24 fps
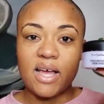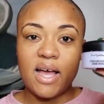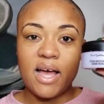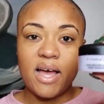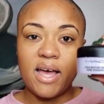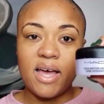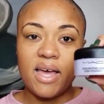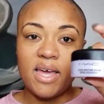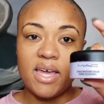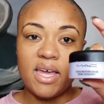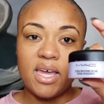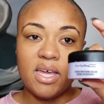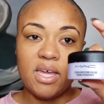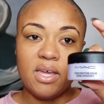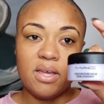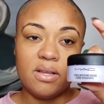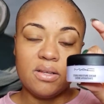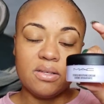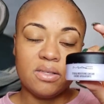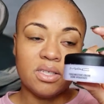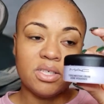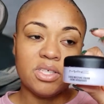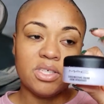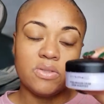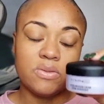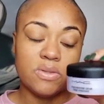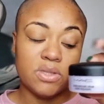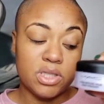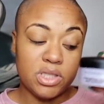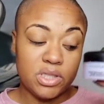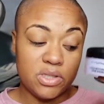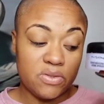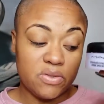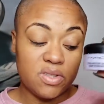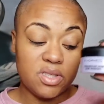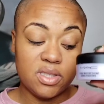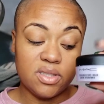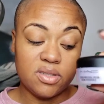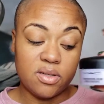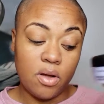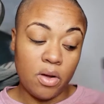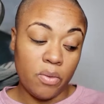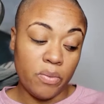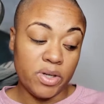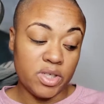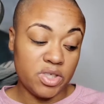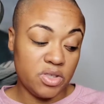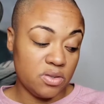I literally use this
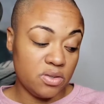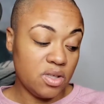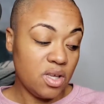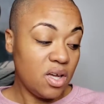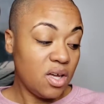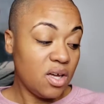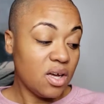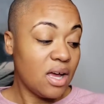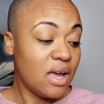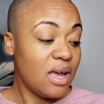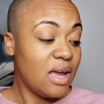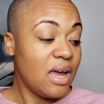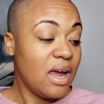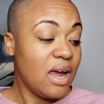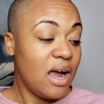all winter long.